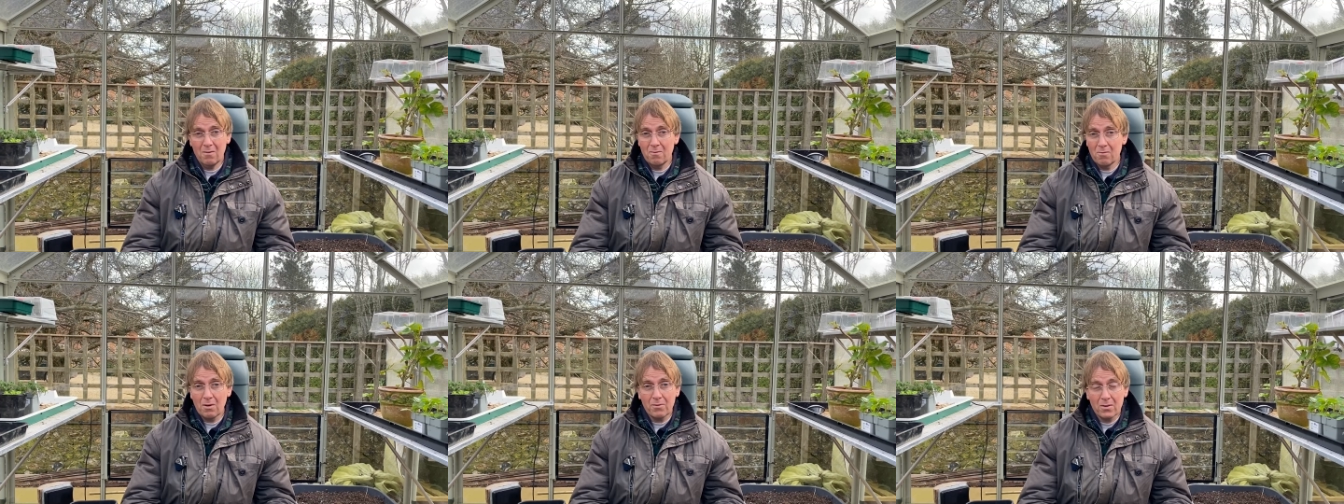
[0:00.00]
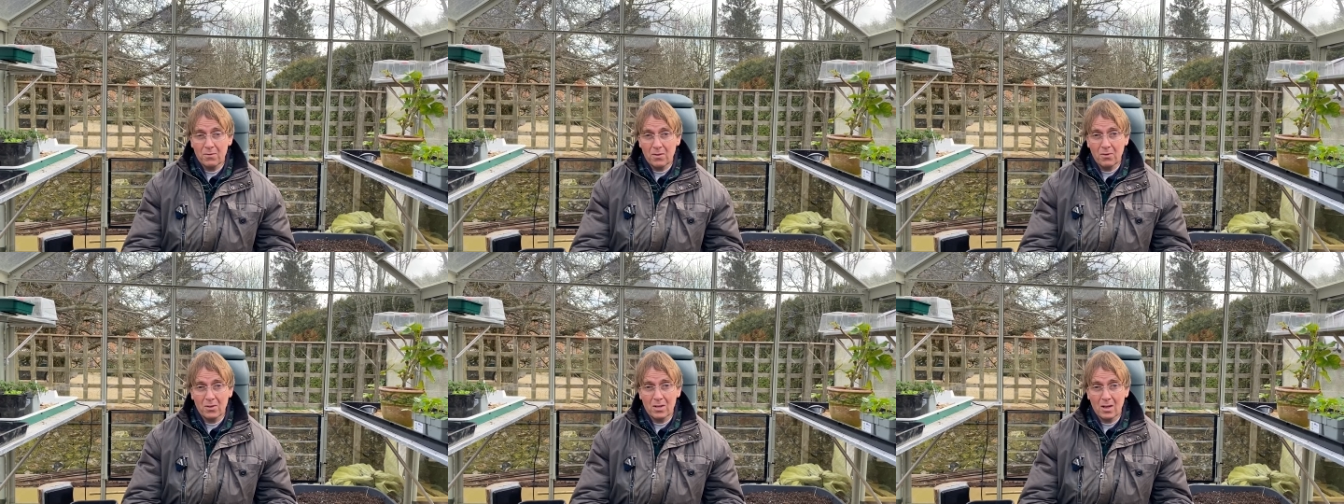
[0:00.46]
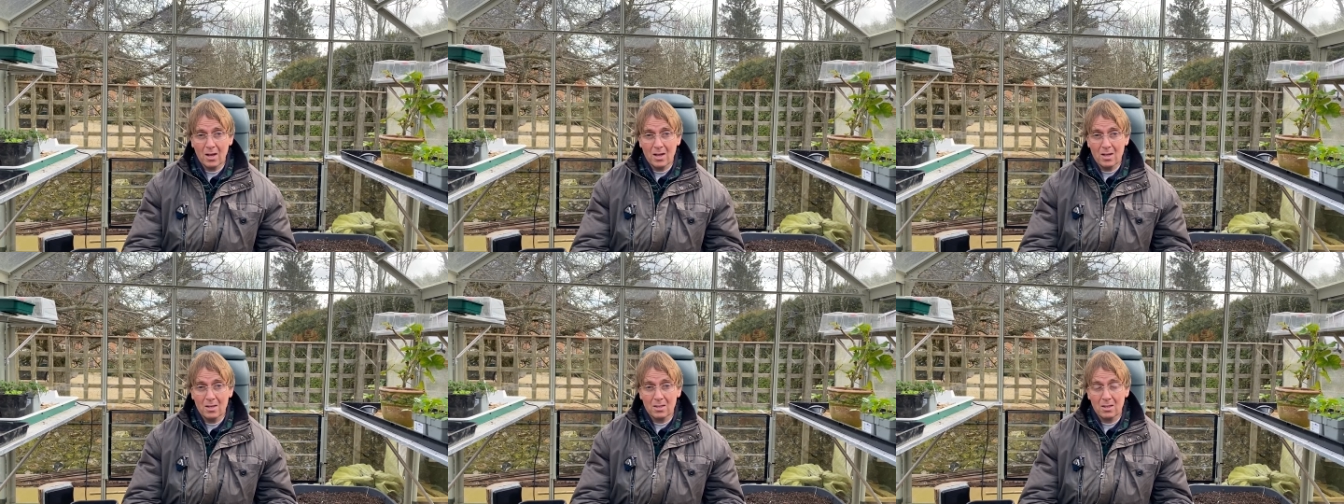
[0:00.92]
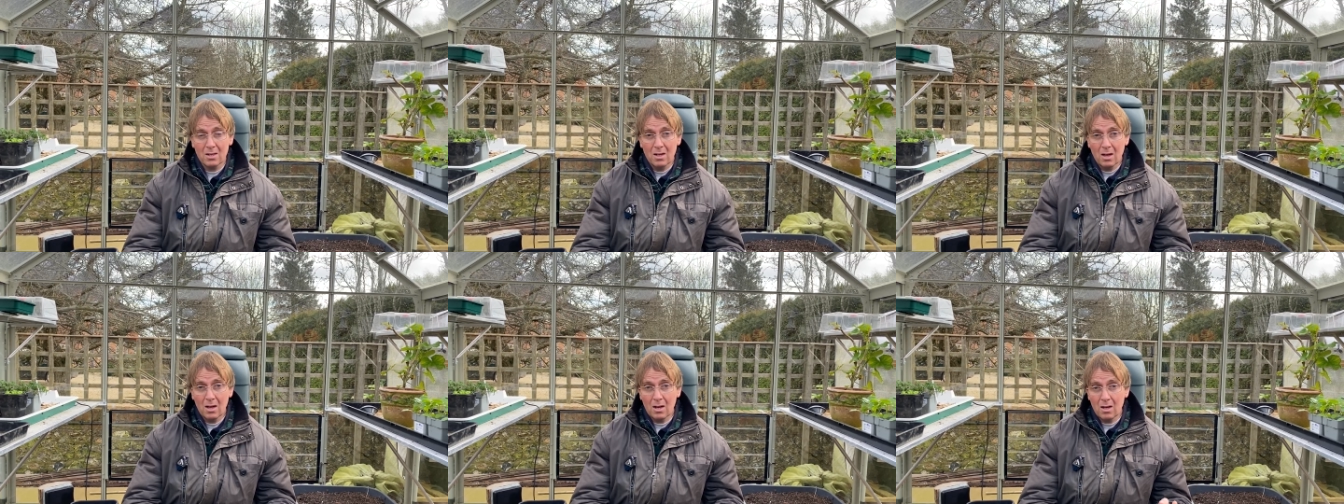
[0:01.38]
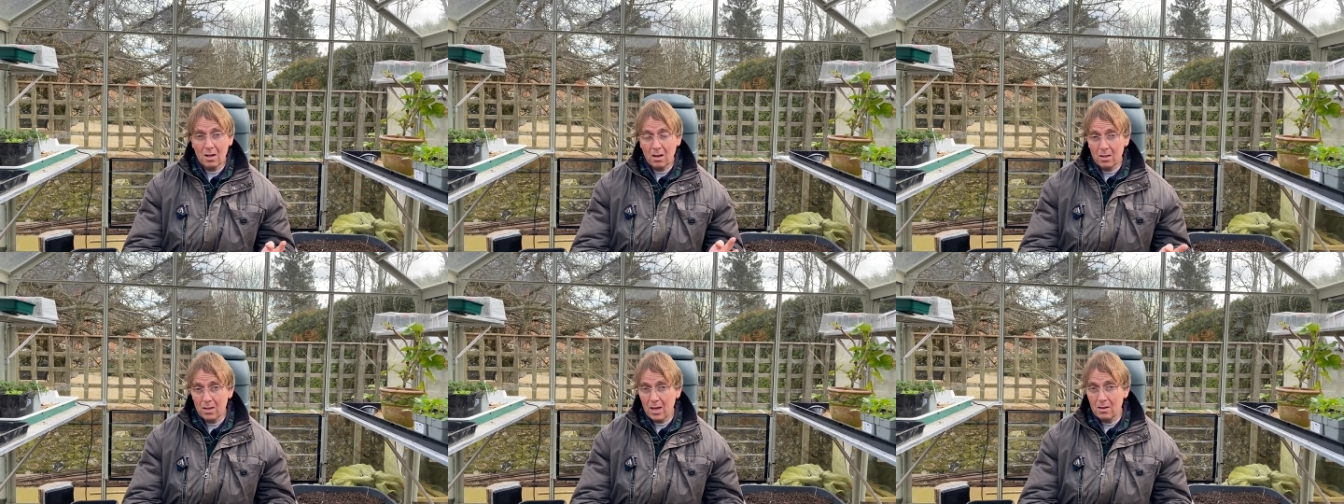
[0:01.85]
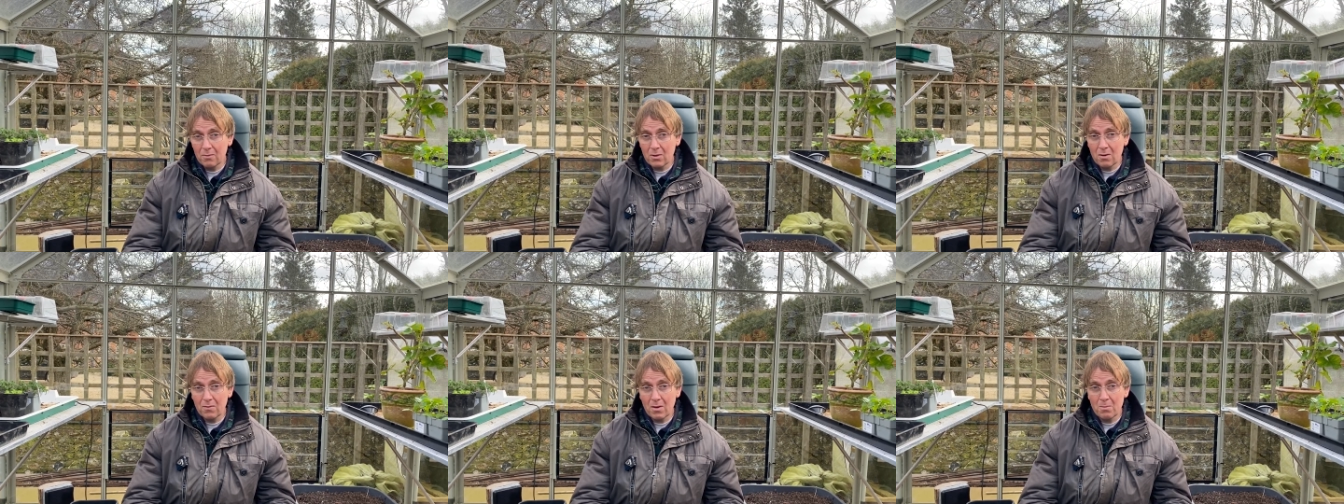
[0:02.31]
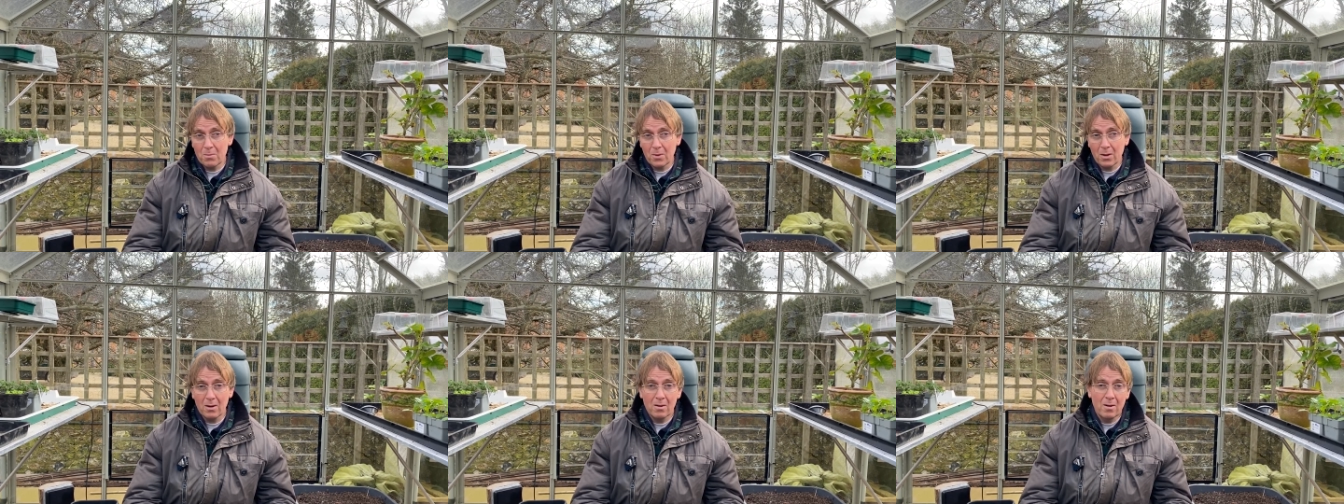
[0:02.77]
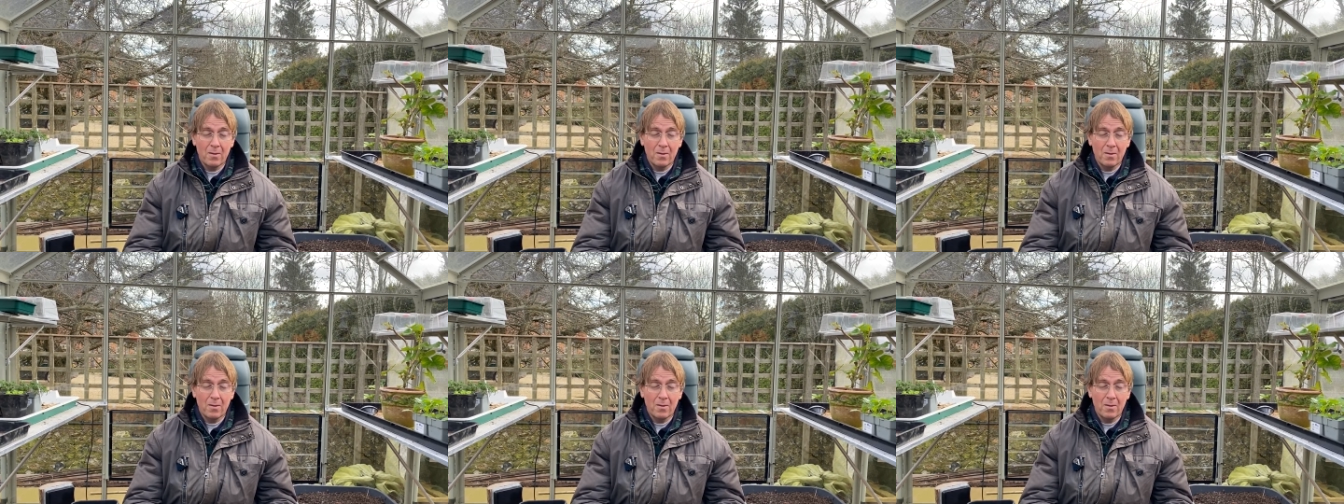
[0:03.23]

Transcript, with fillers: roughly 50 days uh, at the end of November.